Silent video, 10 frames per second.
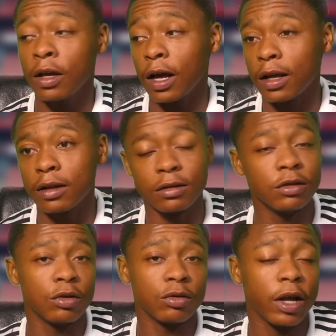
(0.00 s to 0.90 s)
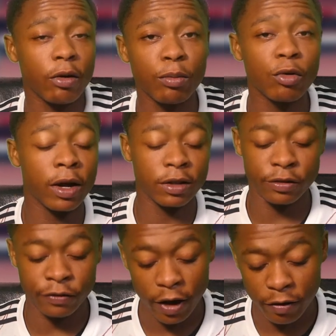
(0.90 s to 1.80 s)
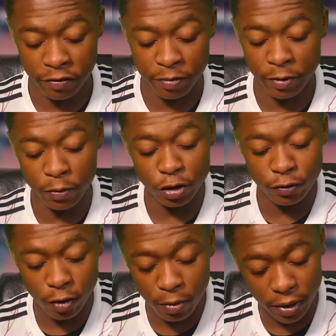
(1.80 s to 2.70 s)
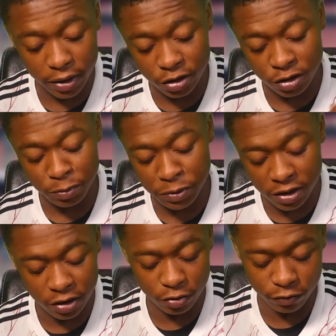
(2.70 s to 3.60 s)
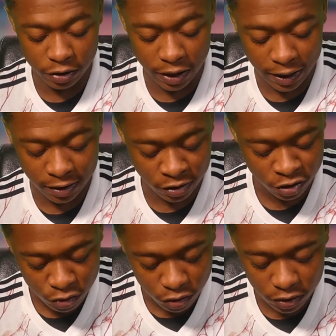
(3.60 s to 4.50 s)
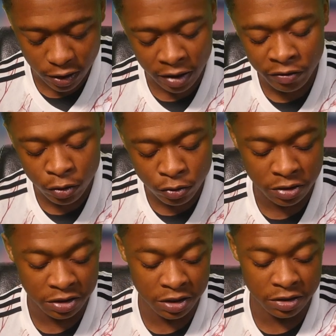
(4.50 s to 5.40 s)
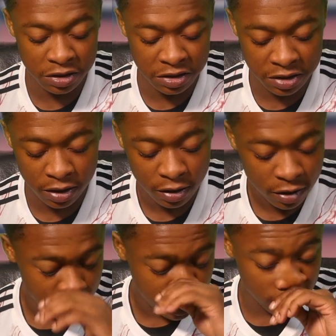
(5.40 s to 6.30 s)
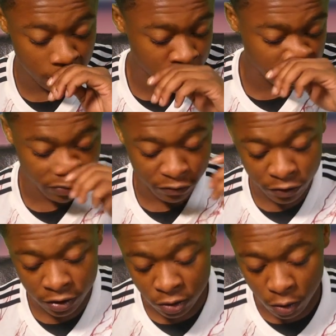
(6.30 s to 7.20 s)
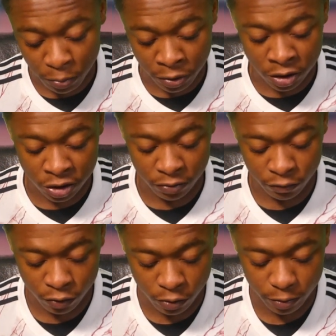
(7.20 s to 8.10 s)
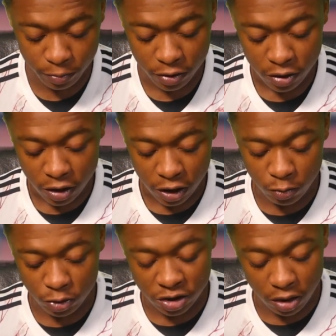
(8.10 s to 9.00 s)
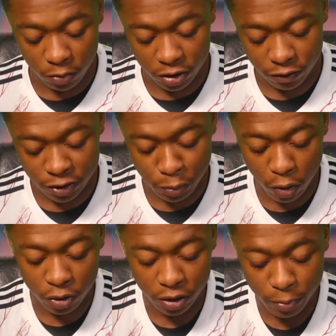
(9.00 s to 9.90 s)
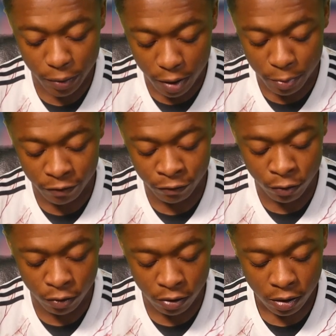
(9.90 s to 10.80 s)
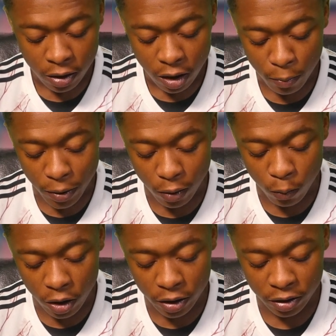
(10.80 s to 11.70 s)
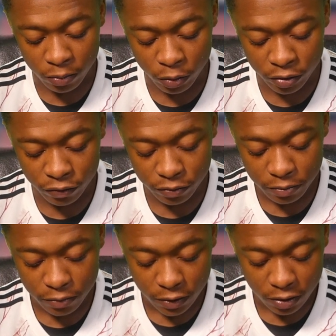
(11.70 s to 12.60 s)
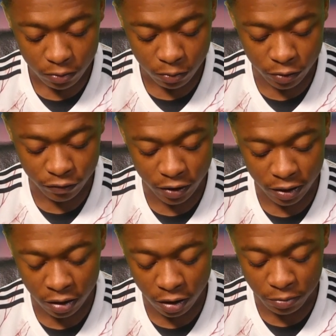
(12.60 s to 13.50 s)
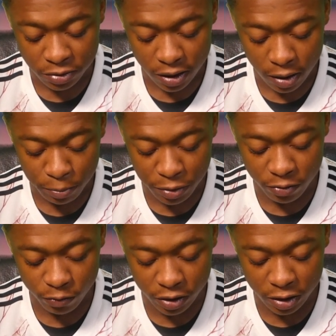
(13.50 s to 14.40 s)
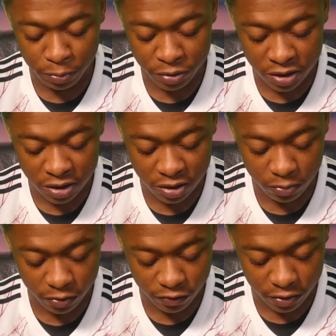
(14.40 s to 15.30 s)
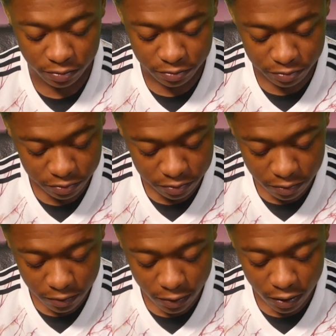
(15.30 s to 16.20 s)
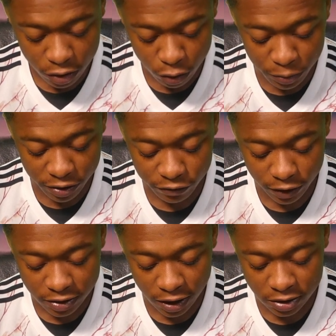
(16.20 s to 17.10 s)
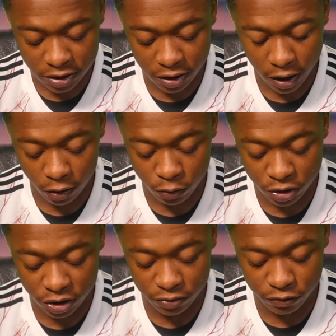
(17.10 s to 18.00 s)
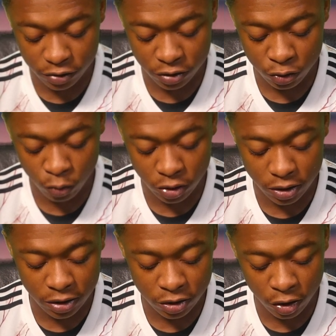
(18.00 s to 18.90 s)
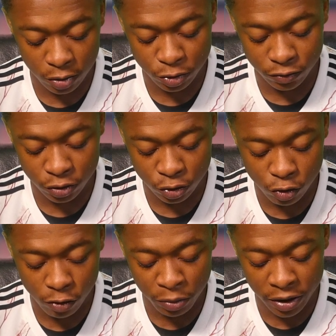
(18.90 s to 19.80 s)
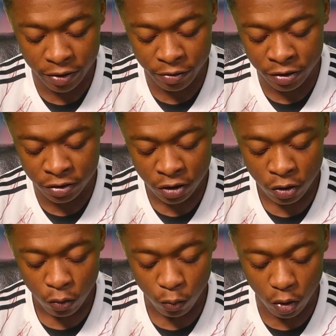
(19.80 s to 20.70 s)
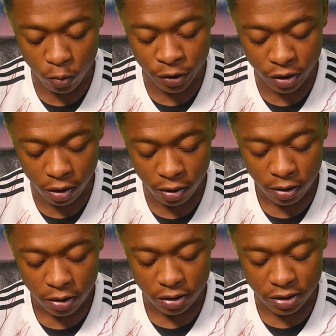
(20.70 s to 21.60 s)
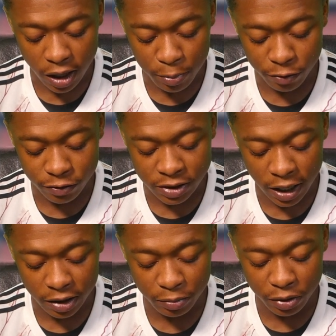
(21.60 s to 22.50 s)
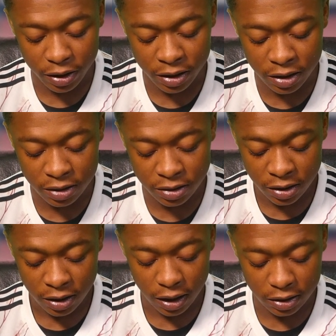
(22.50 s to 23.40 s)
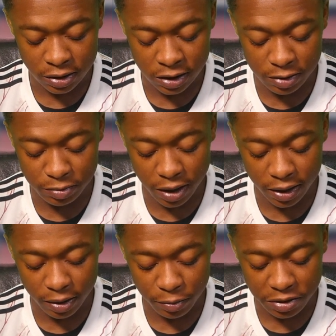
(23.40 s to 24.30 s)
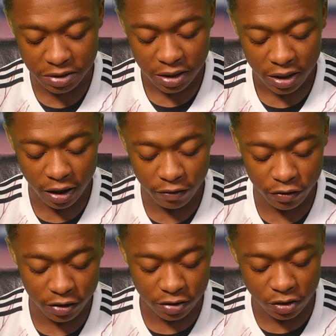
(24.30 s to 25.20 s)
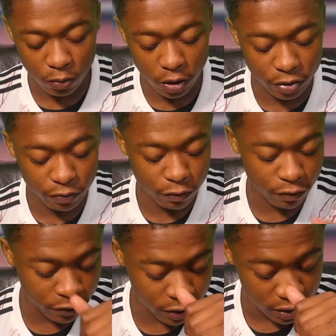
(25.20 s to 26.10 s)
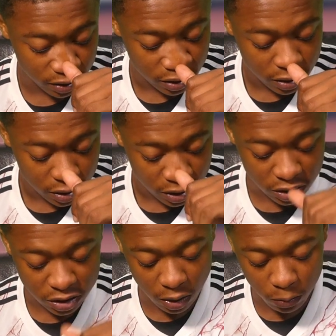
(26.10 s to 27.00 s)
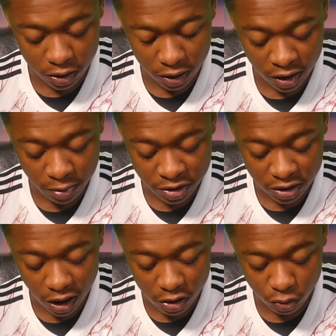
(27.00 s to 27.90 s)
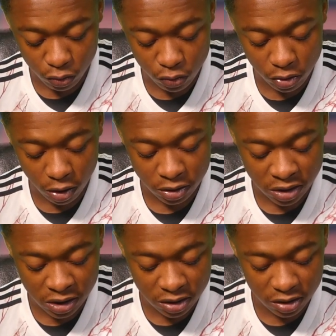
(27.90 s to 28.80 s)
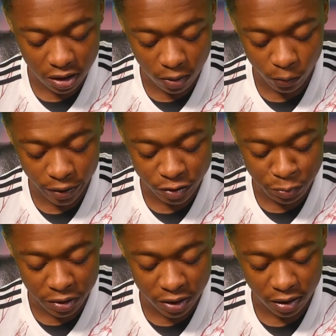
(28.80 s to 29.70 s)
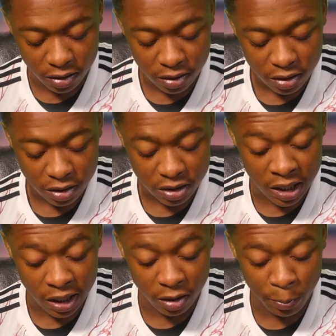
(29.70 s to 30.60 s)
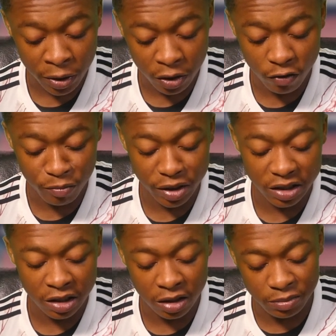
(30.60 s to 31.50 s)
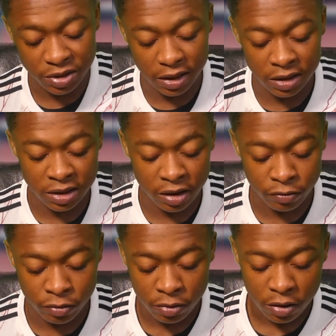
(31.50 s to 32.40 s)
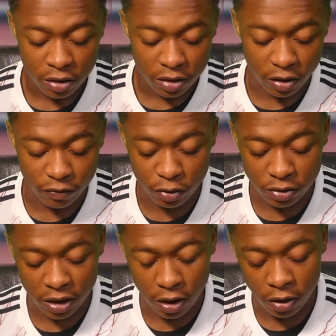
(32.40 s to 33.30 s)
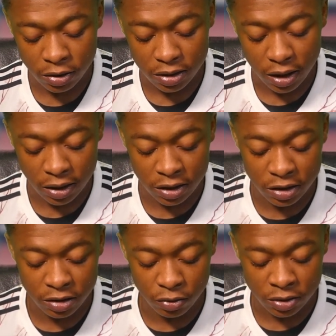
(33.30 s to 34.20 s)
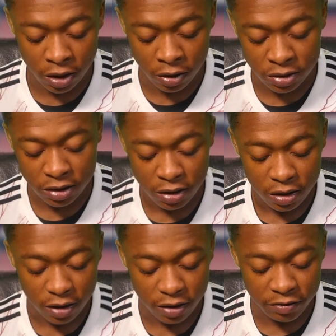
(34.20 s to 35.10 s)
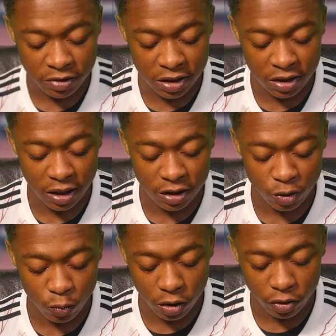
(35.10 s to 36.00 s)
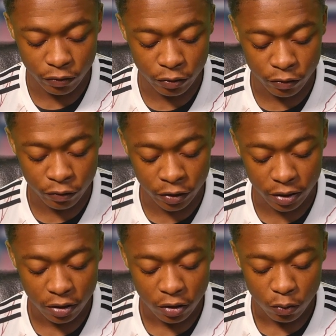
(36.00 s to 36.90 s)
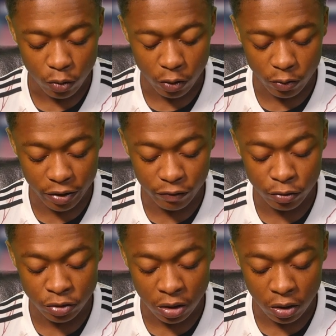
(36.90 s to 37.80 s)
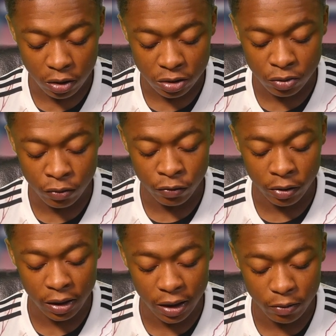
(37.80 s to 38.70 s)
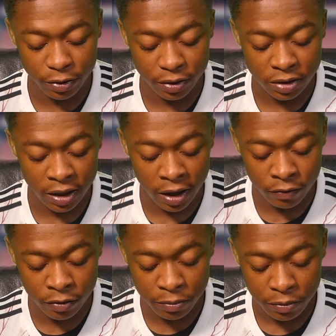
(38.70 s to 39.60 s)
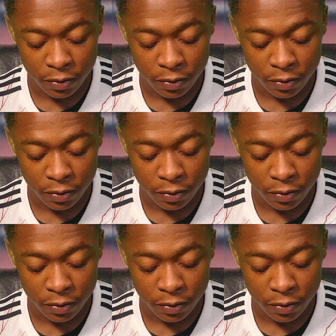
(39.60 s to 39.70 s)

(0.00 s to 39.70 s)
And, you know, Darren Moore had to fight for him. And when you've got a manager speaking of you like this, you're going to have a good season. He said there was some fierce competition for him. He was someone I've spoken about before, about working with their clubs and being really persistent with it. He'll be a fantastic acquisition for the squad in terms of the sort of player he is, what we are, the type of attacking player he is, and the team dynamics. I think it's a wonderful fit. He's someone I kept an eye on all last season and where he's been at. He's had the pick of many clubs at this level. They've looked at us, and he's looked at us, and they've seen it as a wonderful fit. We're grateful to Arsenal for allowing us to have him.